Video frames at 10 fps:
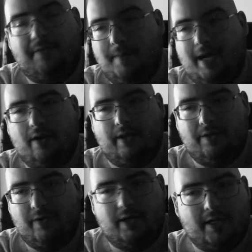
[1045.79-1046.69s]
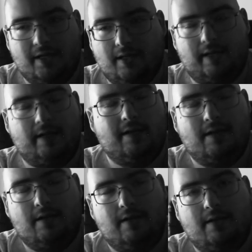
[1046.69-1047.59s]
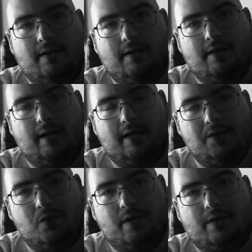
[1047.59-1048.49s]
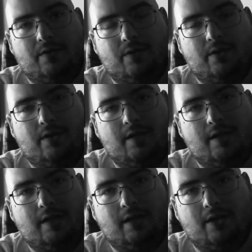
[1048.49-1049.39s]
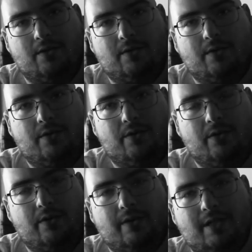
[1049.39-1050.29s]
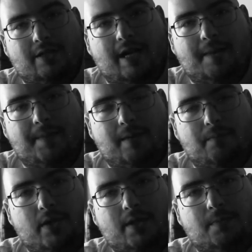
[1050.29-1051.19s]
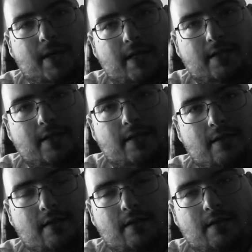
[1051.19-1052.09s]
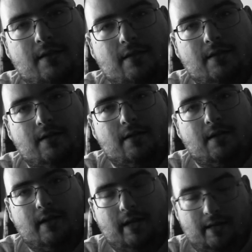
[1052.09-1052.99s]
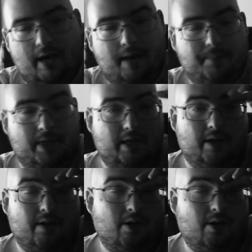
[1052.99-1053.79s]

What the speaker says: mile that's very hilly, and do it, you know, this time in a brisk pace and not be